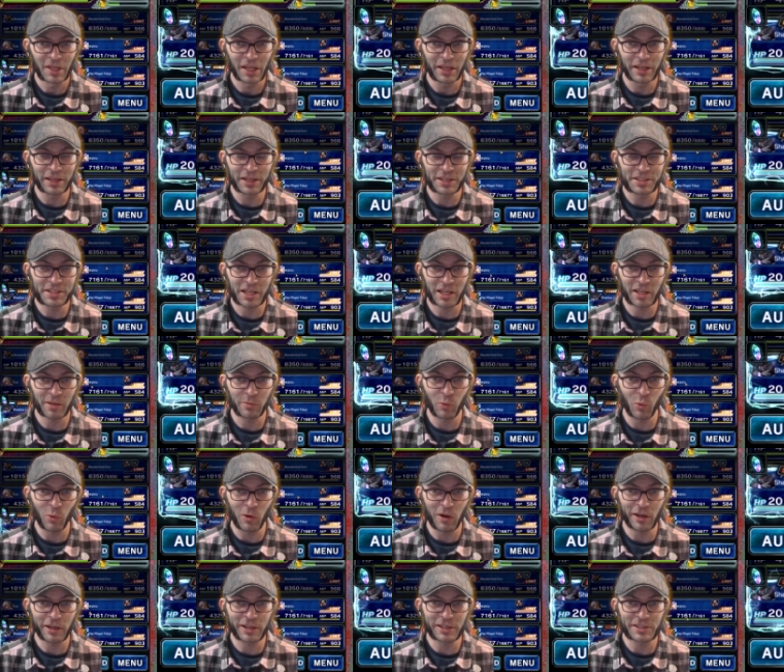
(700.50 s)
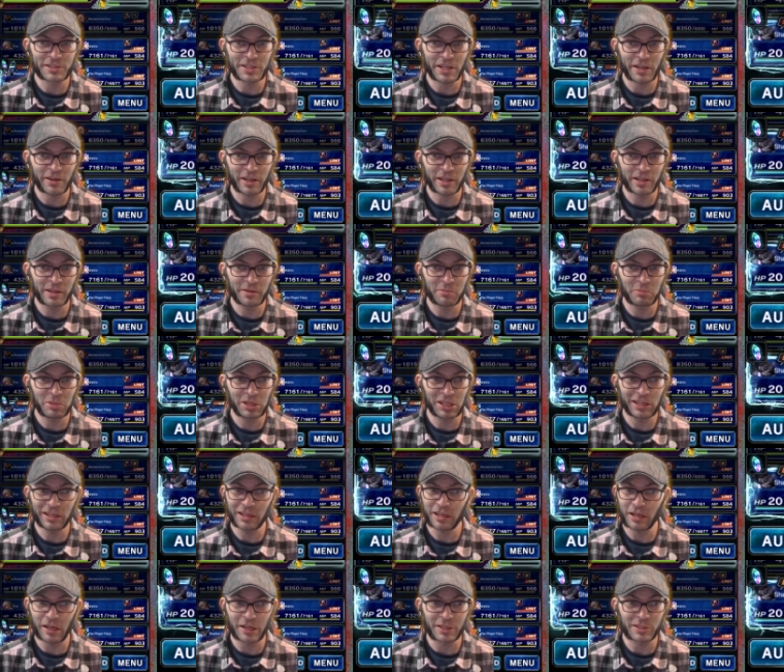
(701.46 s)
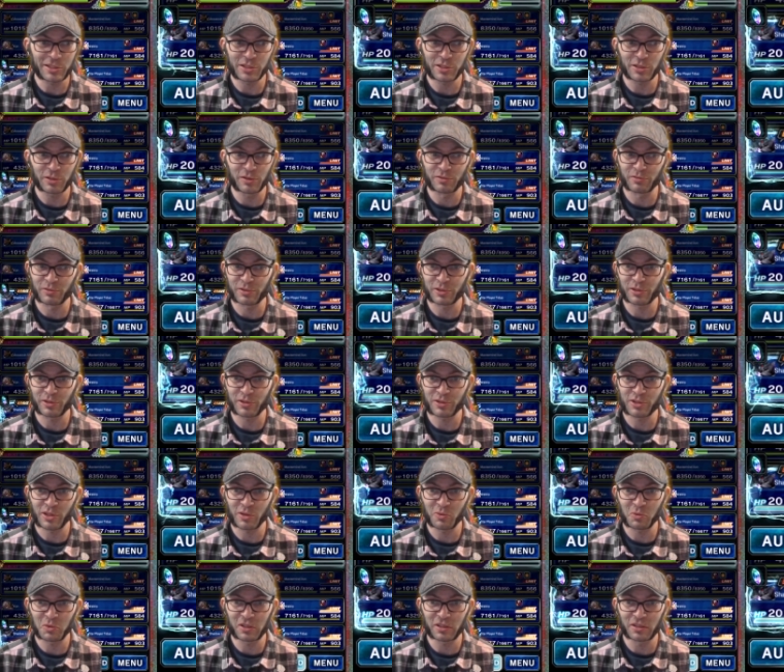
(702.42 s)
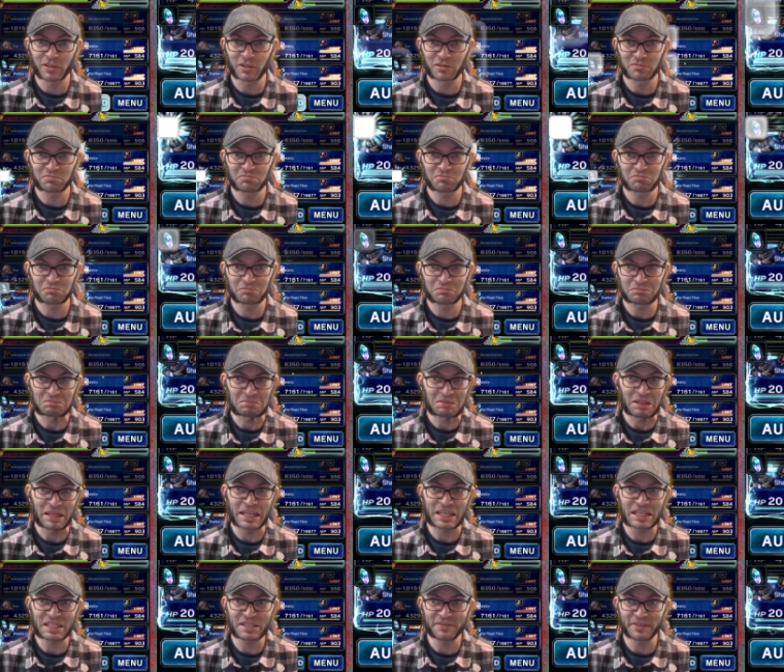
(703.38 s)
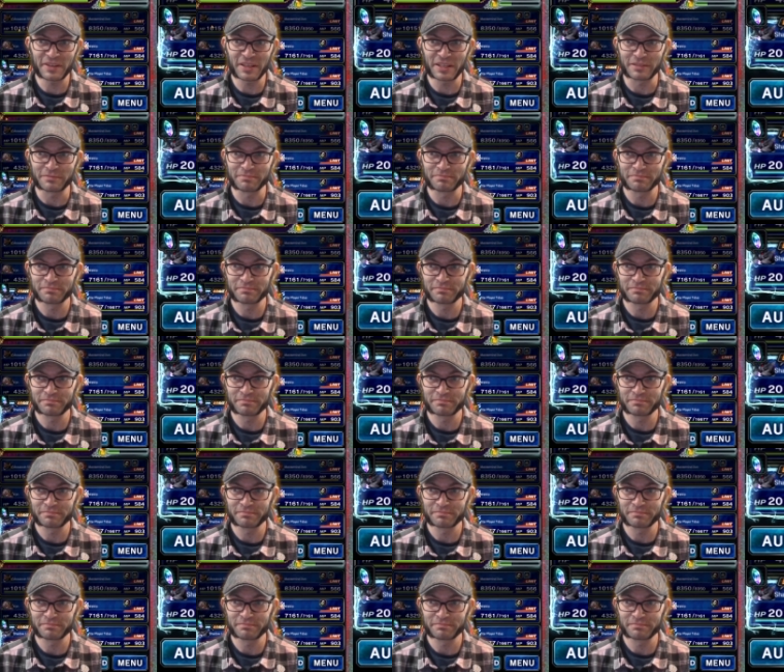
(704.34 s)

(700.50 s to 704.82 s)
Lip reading: Anytime Waka's out of MP, I just use Resurging Will, and he's fine.